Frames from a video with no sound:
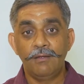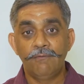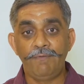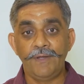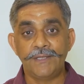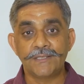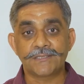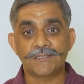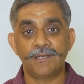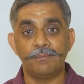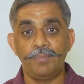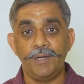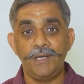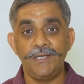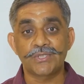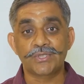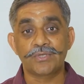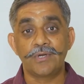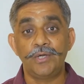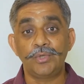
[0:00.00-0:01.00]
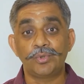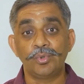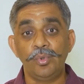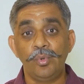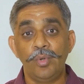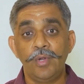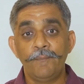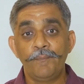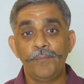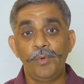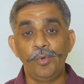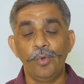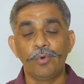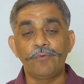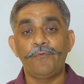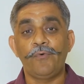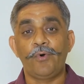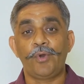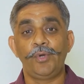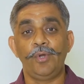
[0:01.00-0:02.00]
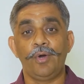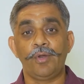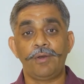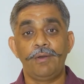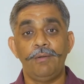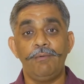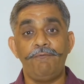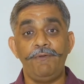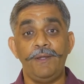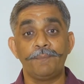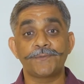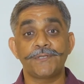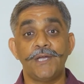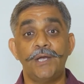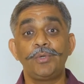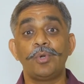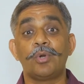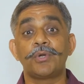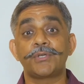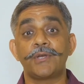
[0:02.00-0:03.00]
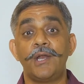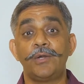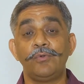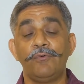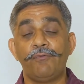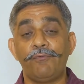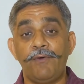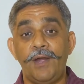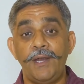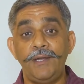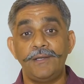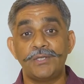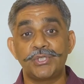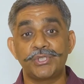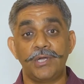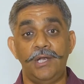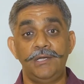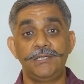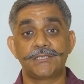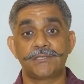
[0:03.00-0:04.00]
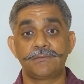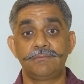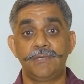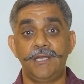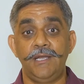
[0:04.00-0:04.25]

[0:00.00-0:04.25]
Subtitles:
when somebody is trying to look for your website or trying to find a child